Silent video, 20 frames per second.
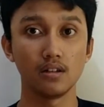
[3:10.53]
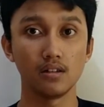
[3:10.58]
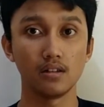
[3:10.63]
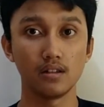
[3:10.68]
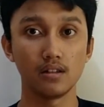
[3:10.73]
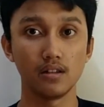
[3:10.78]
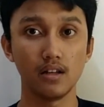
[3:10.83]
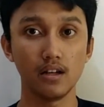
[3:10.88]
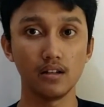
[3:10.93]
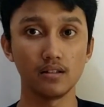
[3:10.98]

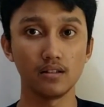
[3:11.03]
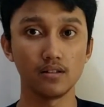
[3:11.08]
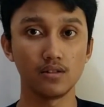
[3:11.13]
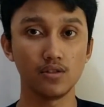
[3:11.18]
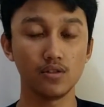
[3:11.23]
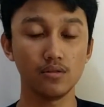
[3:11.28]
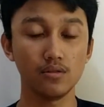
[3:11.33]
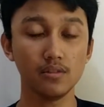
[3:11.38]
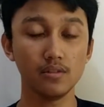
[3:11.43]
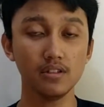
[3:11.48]
Then,
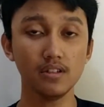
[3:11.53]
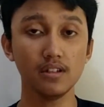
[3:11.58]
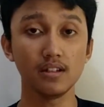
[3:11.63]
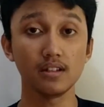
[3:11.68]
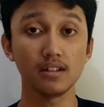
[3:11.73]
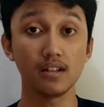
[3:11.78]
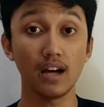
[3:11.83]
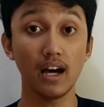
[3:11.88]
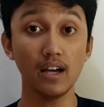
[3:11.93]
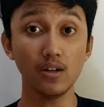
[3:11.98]
human
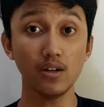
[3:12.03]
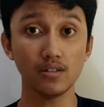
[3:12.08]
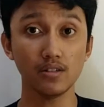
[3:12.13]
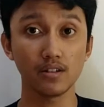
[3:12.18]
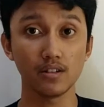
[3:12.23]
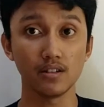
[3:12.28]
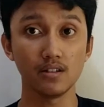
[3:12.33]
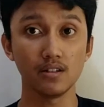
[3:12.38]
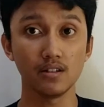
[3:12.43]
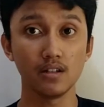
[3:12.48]
in
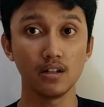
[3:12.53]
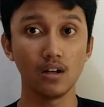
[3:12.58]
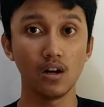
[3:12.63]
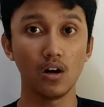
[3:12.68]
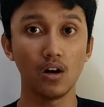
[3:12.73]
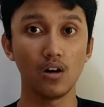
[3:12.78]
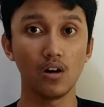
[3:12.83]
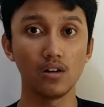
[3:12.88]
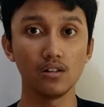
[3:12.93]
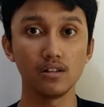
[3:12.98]
IoT
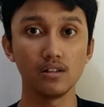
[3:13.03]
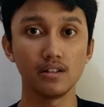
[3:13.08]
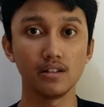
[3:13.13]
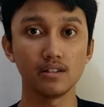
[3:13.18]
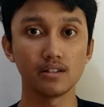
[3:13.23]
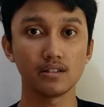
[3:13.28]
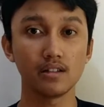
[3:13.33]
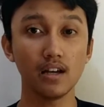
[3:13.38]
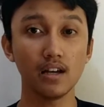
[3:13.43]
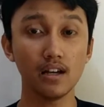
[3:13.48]
only
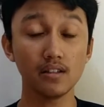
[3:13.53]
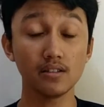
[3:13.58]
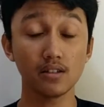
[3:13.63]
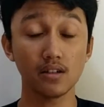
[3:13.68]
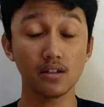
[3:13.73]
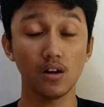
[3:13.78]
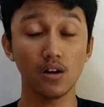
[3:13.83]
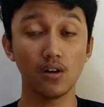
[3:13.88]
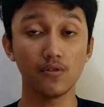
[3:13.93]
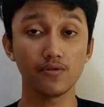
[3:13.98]
the task
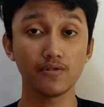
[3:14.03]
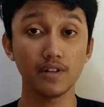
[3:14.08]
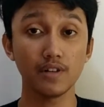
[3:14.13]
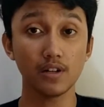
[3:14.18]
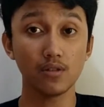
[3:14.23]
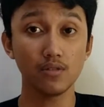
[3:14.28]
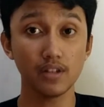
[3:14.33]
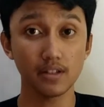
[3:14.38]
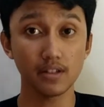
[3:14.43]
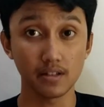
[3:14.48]
of
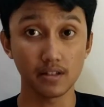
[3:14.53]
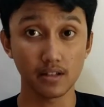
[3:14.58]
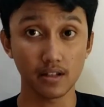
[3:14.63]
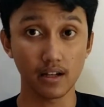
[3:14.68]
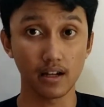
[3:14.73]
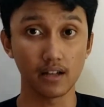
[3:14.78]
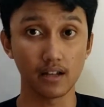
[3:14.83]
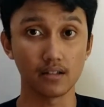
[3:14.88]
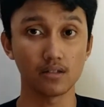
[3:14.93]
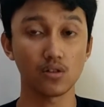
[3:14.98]
regulating
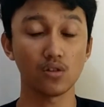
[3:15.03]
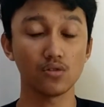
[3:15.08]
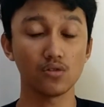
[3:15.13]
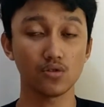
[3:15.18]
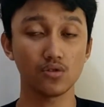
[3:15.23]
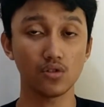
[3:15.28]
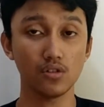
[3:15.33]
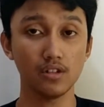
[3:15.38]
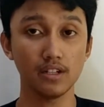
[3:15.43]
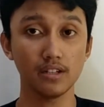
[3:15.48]
and
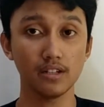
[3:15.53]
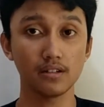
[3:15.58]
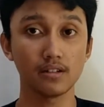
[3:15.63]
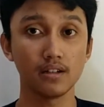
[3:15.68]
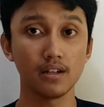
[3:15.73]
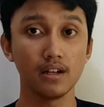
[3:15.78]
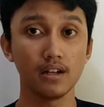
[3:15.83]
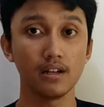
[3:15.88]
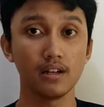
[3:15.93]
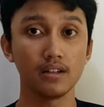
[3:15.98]
controlling
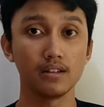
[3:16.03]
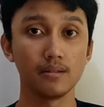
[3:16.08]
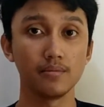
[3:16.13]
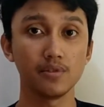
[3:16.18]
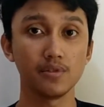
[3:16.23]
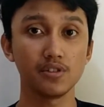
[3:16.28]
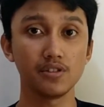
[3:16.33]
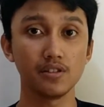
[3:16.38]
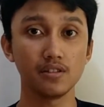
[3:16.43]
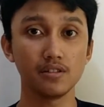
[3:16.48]
the
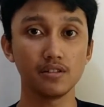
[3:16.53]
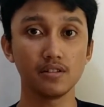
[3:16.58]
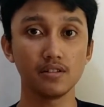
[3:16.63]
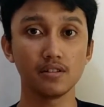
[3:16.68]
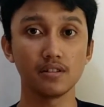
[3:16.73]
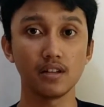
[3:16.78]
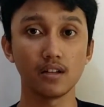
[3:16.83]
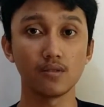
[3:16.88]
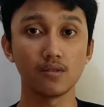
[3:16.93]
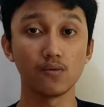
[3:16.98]
machines
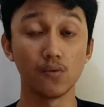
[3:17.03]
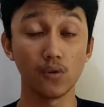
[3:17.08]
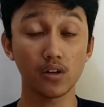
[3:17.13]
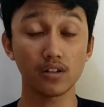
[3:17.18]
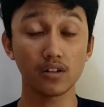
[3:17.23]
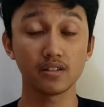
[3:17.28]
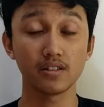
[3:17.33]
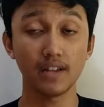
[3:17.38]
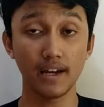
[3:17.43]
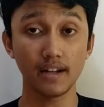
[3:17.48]
that
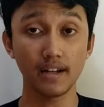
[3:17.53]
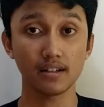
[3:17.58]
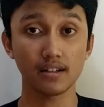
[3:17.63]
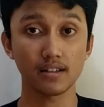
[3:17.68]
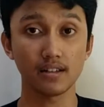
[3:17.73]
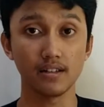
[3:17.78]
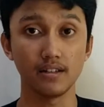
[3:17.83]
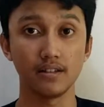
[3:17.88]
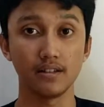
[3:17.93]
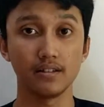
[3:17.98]
work
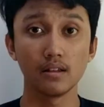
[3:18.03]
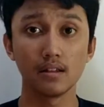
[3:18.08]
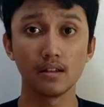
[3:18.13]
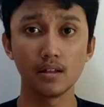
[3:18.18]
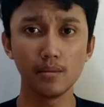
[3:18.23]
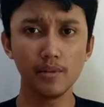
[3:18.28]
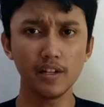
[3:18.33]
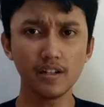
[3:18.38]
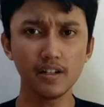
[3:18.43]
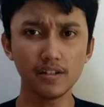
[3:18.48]
directly. The
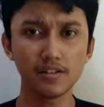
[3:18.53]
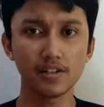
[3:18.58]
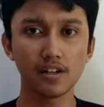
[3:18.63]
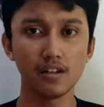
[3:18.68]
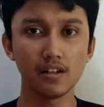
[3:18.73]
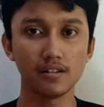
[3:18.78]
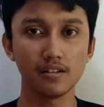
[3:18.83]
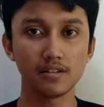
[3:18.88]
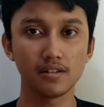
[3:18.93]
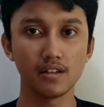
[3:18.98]
biggest
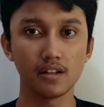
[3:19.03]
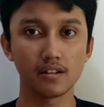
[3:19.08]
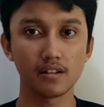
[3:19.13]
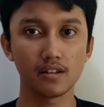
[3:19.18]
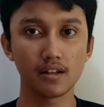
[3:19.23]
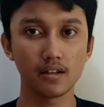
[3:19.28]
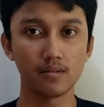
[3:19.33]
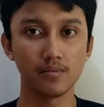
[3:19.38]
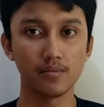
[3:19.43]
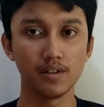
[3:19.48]
challenge that
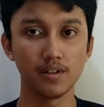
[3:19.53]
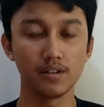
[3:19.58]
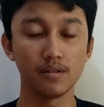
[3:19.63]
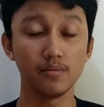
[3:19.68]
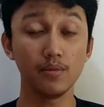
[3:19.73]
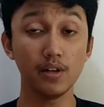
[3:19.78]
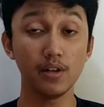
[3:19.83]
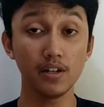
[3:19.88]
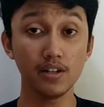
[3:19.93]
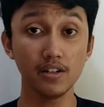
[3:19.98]
can be a
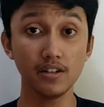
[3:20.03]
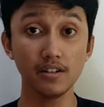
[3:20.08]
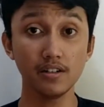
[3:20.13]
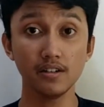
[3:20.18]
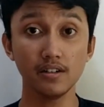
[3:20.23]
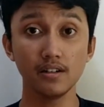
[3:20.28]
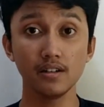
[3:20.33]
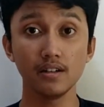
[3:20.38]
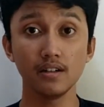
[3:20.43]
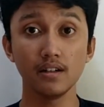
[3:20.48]
barrier
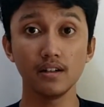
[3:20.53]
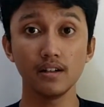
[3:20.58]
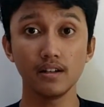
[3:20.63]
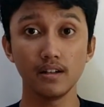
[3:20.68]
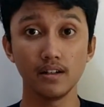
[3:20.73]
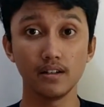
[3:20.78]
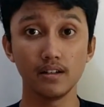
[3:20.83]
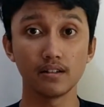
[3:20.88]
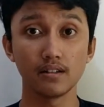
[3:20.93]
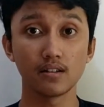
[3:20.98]

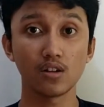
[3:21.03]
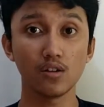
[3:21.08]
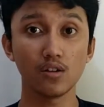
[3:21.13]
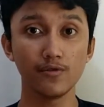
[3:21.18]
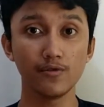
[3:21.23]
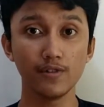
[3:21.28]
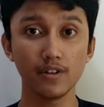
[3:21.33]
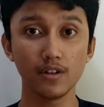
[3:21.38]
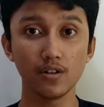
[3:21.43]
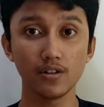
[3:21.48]
in
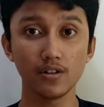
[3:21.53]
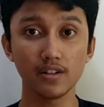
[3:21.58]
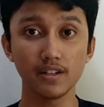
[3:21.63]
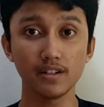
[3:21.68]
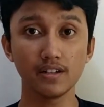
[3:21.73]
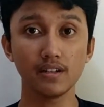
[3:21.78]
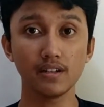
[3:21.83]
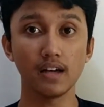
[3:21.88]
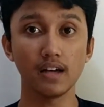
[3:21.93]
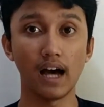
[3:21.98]

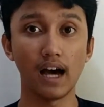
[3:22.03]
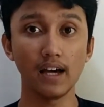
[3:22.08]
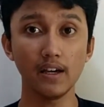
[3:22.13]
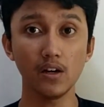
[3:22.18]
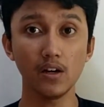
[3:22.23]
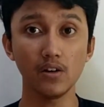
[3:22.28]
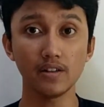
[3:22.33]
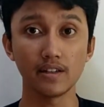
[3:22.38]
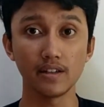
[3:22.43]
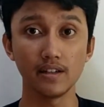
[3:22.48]
configuring
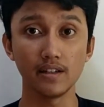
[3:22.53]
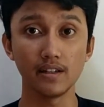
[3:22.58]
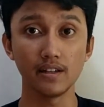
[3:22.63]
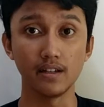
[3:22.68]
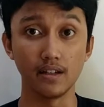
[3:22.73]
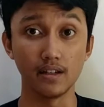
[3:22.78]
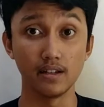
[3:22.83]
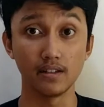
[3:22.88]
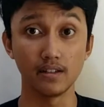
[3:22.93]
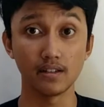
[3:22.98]

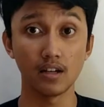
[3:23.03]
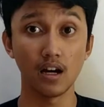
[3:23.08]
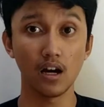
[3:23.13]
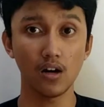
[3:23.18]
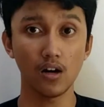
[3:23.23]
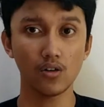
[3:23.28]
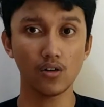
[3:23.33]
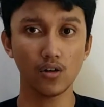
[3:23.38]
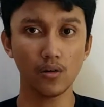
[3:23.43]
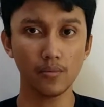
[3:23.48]
IoT is
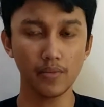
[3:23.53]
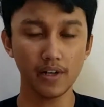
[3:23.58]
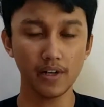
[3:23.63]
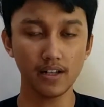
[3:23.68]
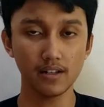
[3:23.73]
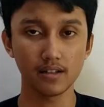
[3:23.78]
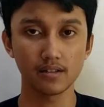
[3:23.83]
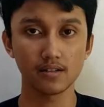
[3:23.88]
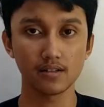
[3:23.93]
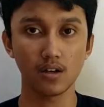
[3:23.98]
how
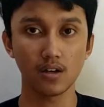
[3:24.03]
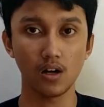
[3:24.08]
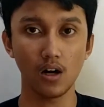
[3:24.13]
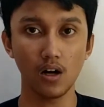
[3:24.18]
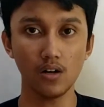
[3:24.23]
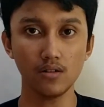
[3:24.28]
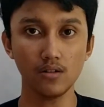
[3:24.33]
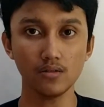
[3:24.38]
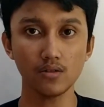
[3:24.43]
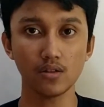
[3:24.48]
complex its
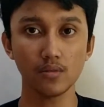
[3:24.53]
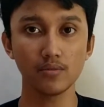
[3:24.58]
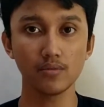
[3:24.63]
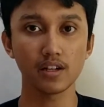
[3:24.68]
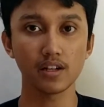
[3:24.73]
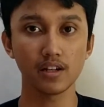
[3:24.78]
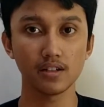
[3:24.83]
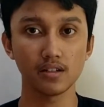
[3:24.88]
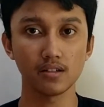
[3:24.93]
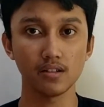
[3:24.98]
own
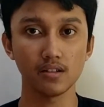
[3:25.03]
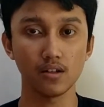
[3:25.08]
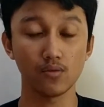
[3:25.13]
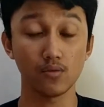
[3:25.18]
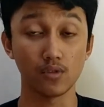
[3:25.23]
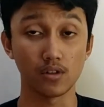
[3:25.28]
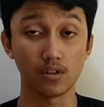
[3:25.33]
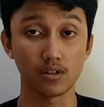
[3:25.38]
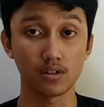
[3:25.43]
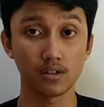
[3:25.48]
communication network.